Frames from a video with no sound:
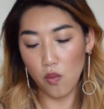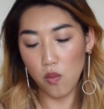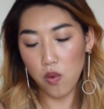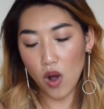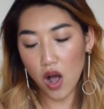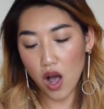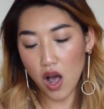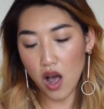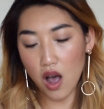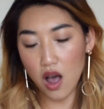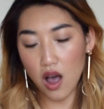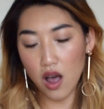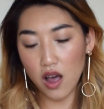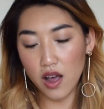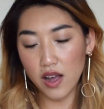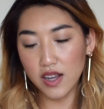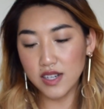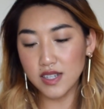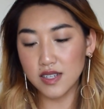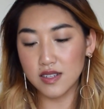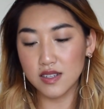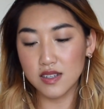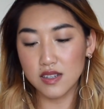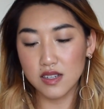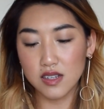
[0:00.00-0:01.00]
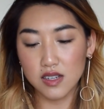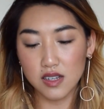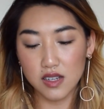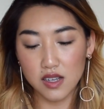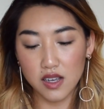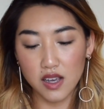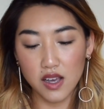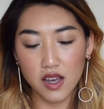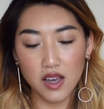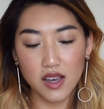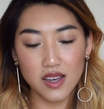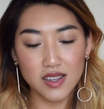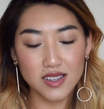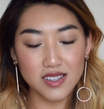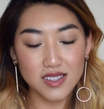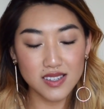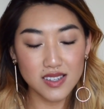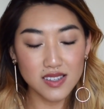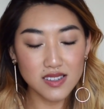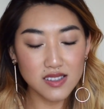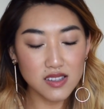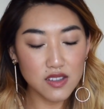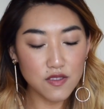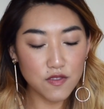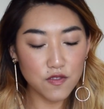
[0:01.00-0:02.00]
what? This
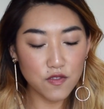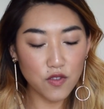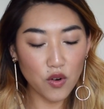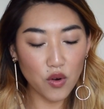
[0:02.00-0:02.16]
is the